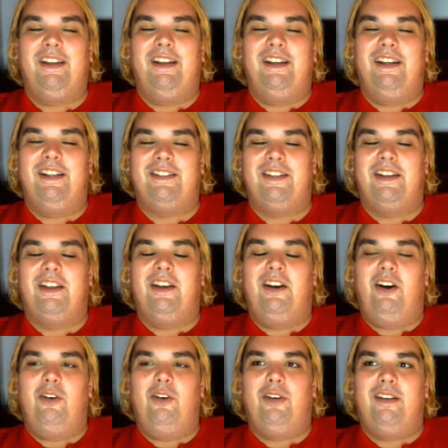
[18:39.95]
It's like,
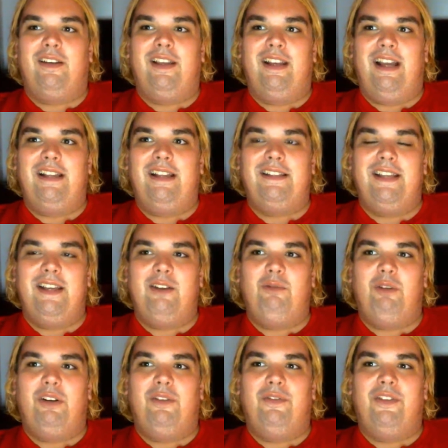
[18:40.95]
oh, can I take
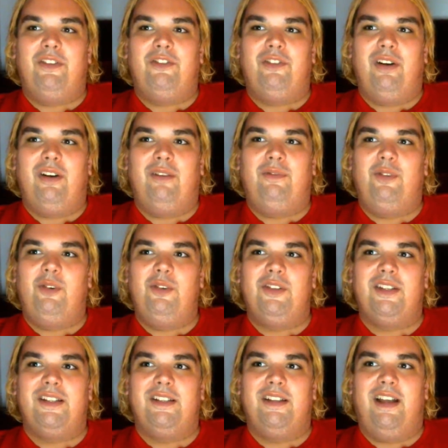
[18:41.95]
one of the truffles?
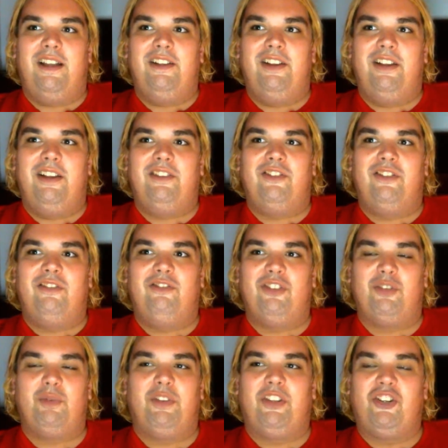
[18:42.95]
And just
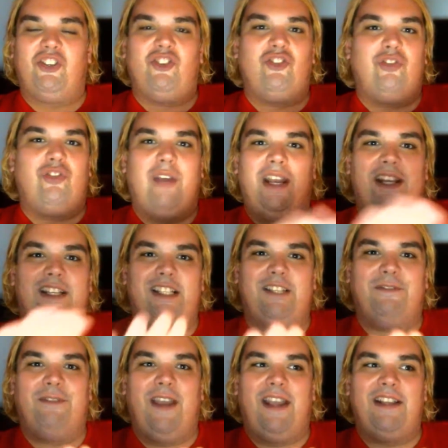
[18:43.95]
with the straightest
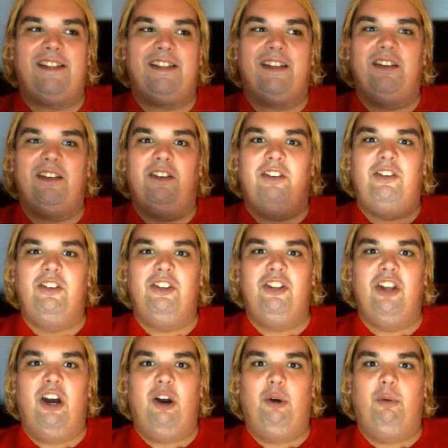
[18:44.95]
face,
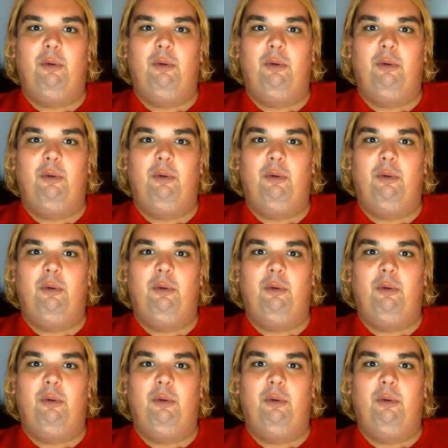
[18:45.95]
no.